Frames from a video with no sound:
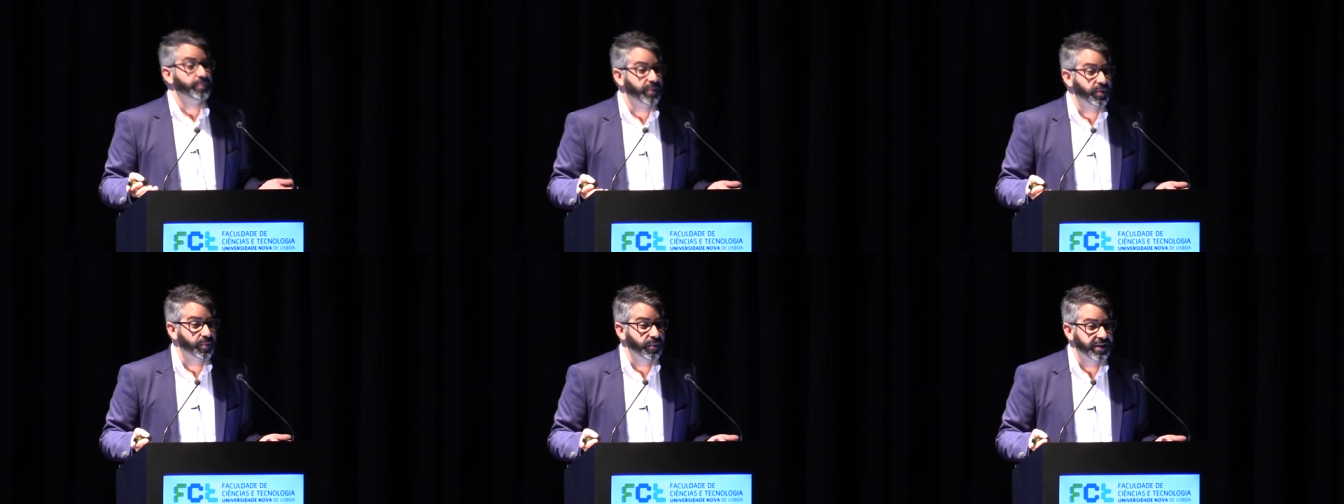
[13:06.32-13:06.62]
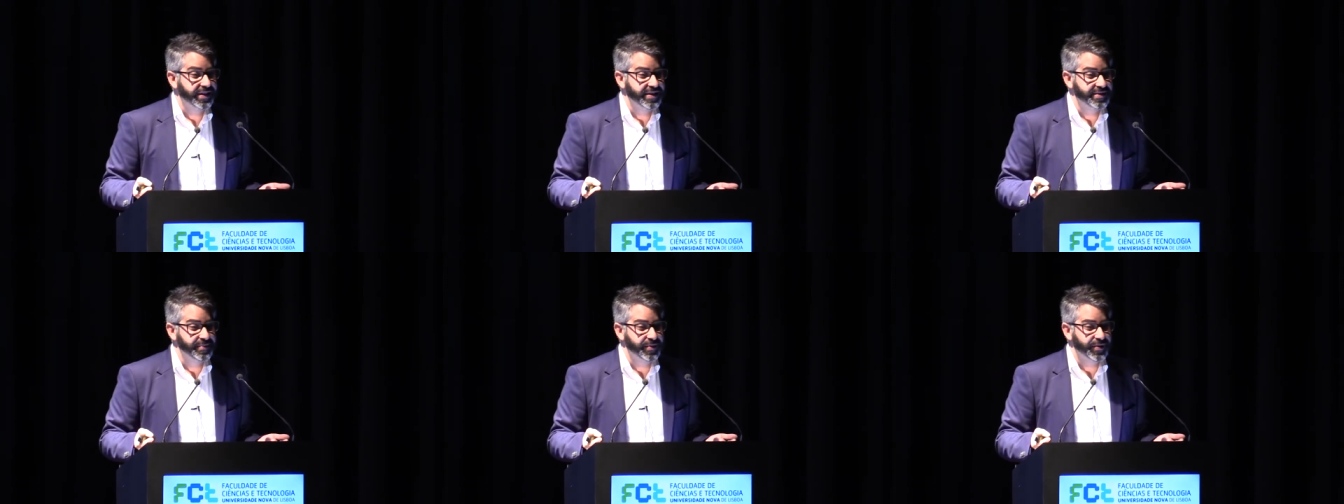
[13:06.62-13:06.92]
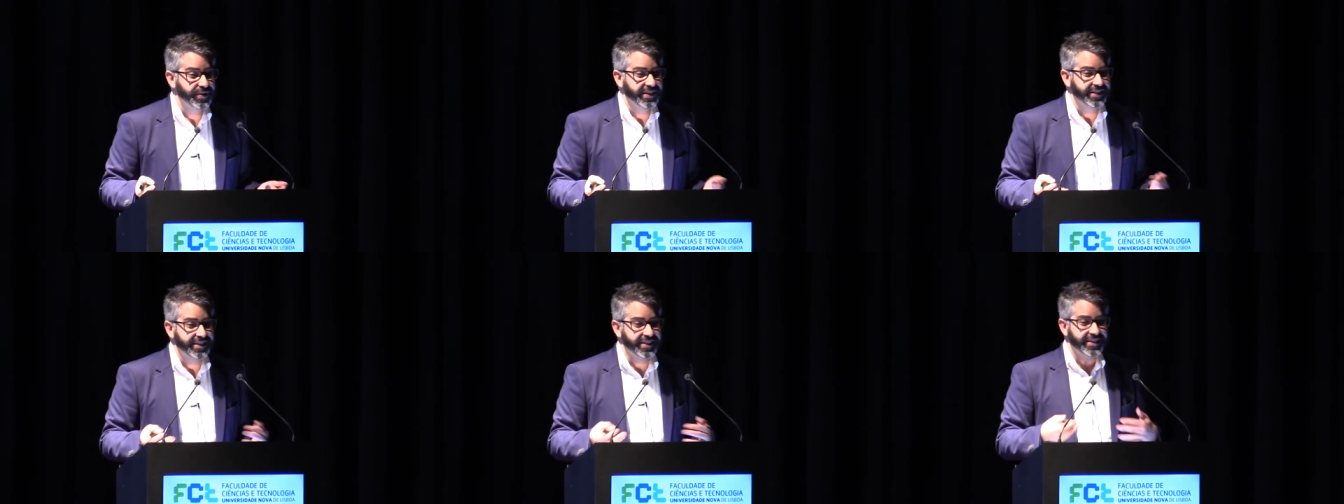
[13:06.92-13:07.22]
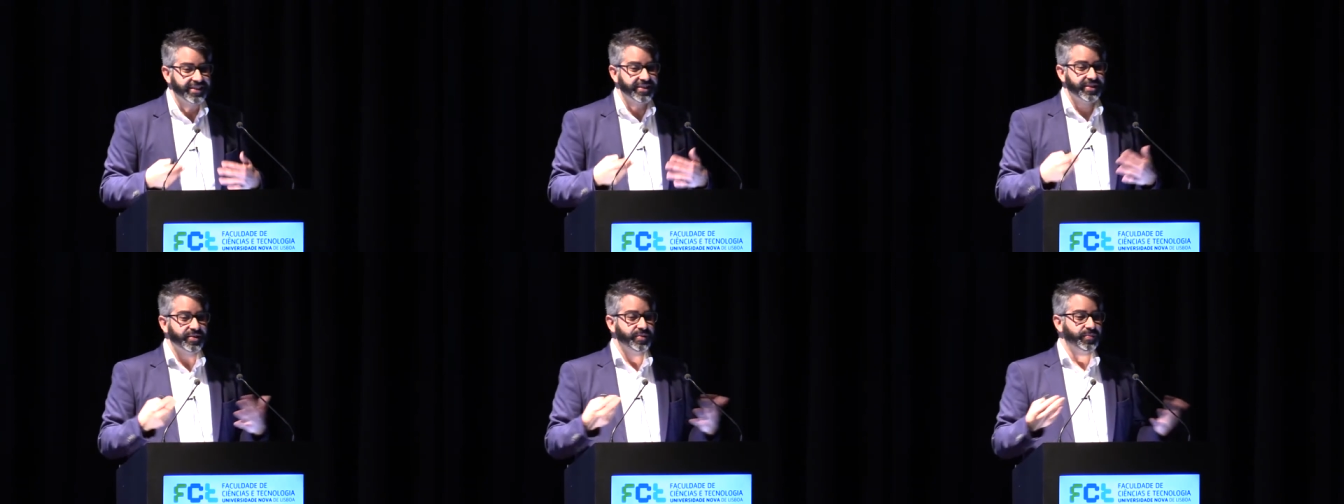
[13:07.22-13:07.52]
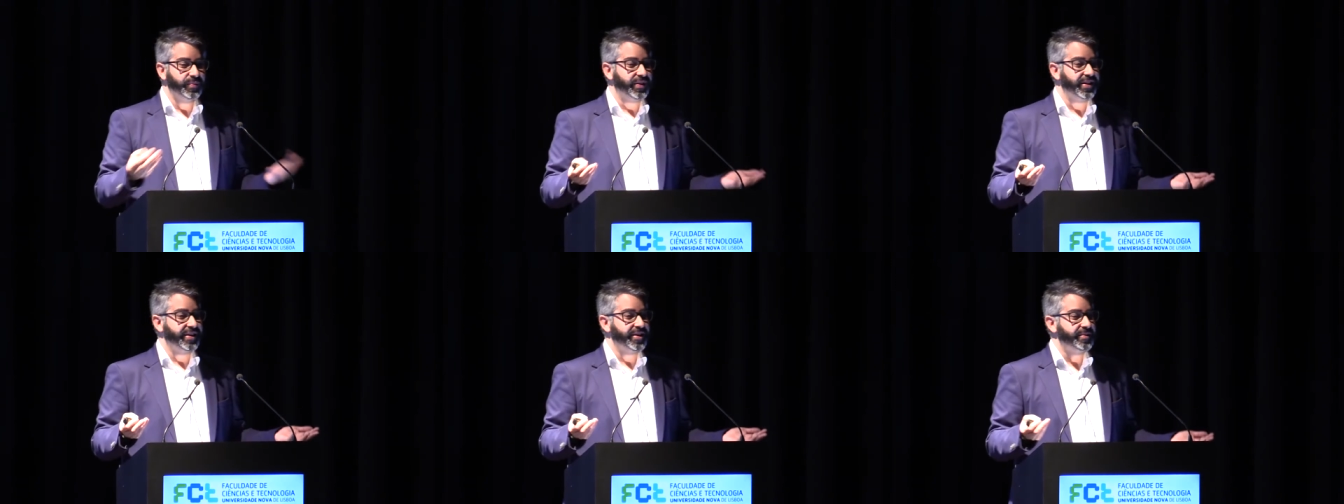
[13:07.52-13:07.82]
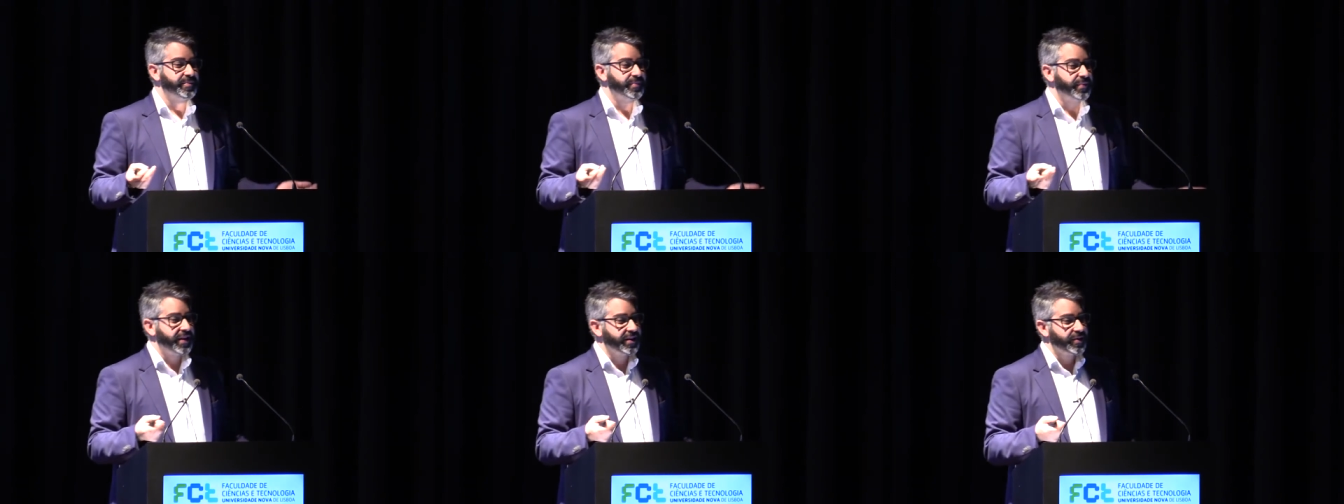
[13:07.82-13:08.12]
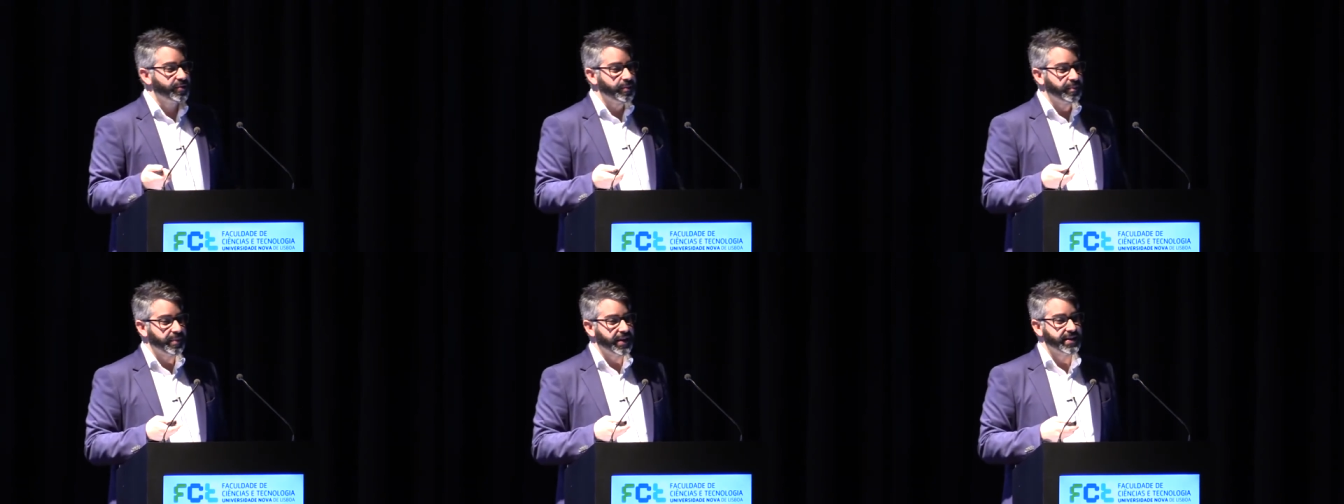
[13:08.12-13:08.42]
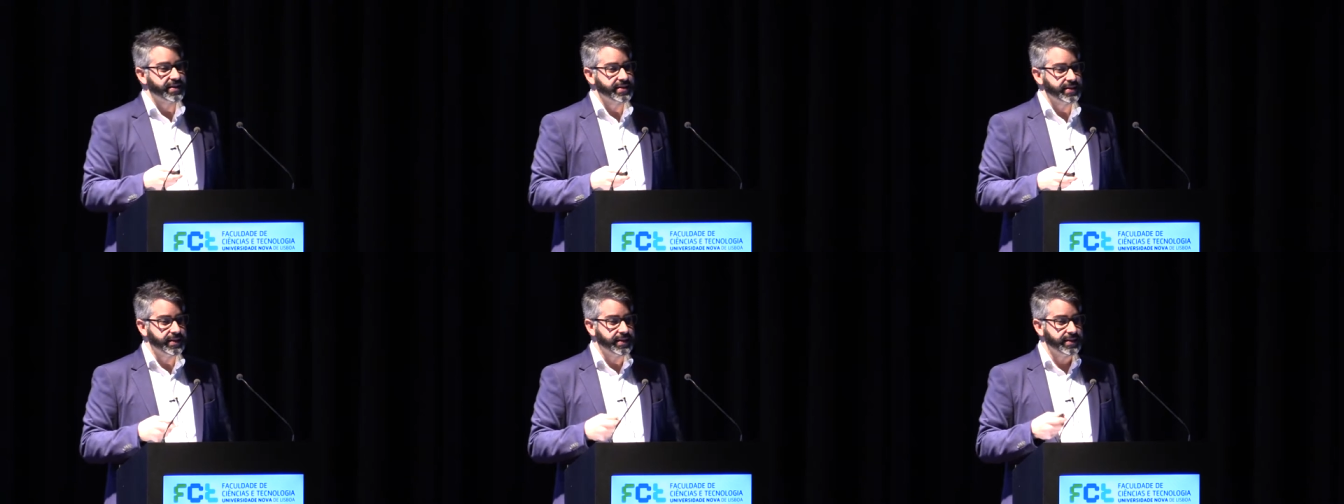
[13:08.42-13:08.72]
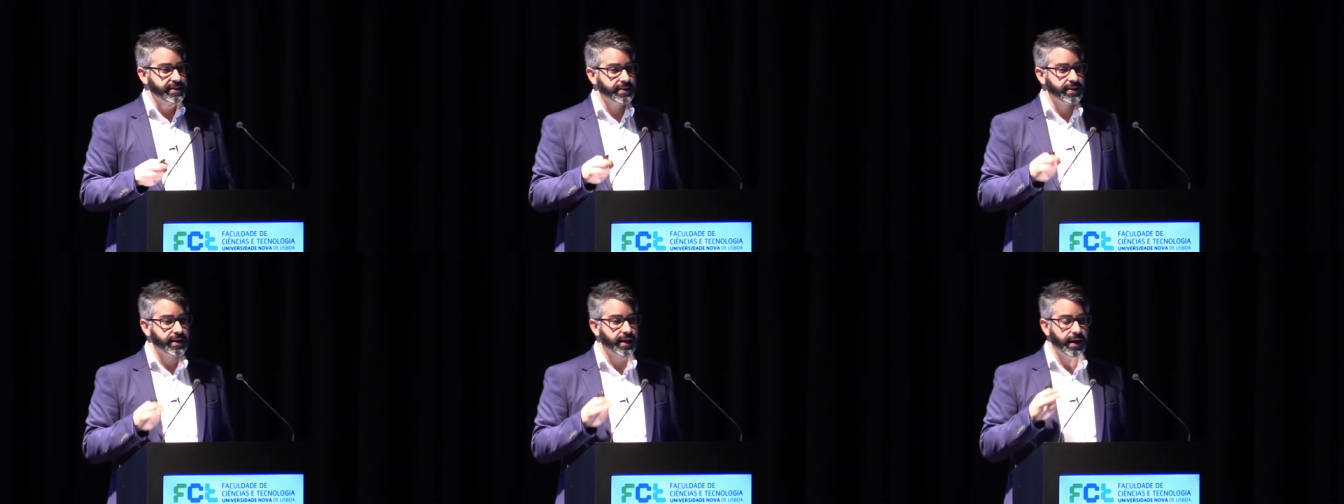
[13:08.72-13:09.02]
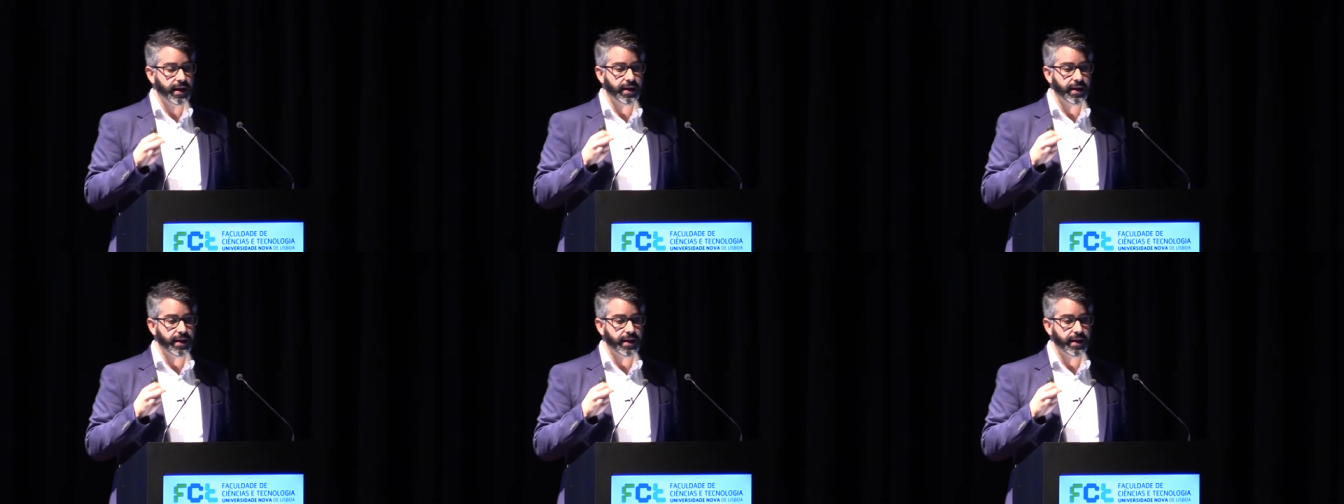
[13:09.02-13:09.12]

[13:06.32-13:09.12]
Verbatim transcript: But what is marine litter? What are microplastics?